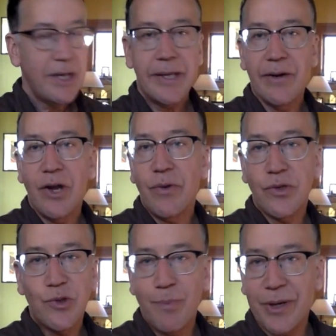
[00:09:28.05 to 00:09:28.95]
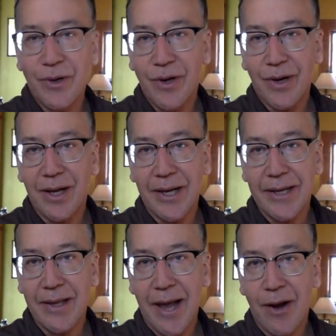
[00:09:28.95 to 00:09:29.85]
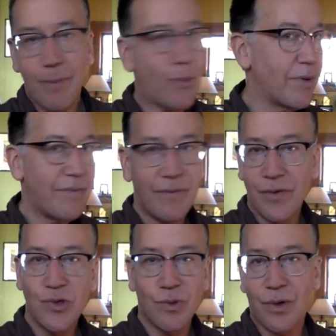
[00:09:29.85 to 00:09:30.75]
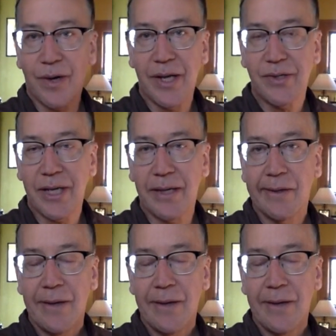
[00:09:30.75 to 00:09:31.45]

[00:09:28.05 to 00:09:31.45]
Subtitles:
Know the superior colliculi are important for visual orienting.